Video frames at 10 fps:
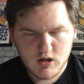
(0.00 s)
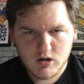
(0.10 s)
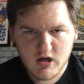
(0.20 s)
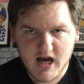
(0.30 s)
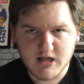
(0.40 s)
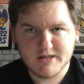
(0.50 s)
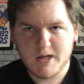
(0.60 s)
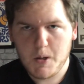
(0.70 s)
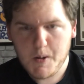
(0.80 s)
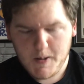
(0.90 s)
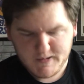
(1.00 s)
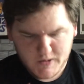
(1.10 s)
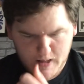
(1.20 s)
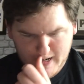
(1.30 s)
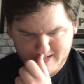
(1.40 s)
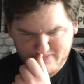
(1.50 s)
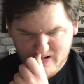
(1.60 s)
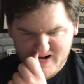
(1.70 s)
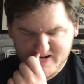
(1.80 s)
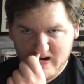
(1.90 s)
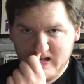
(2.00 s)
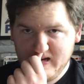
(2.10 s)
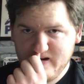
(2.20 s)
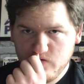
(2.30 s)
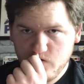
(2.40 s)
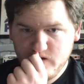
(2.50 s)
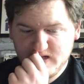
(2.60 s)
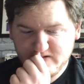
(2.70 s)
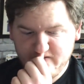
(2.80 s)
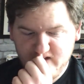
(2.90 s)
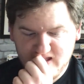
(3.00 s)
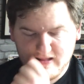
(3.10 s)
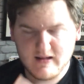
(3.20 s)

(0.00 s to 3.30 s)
Yes, so that is why Tyler Hero is 5th.